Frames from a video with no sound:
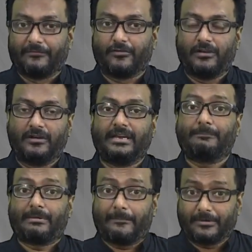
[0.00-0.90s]
If you're
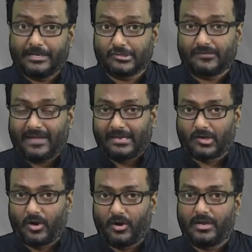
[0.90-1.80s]
learning preparation of
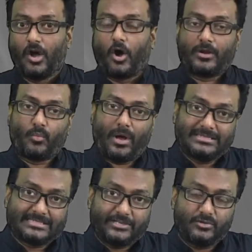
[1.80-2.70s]
alcohol, on
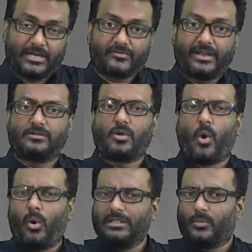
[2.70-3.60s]
one side you can write down
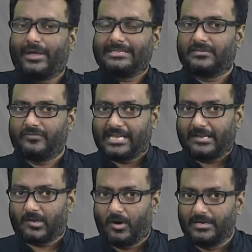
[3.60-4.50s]
all the ways in which
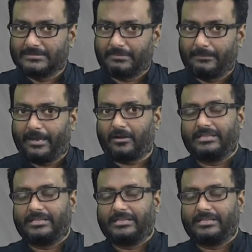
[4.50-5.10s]
alcohol is prepared.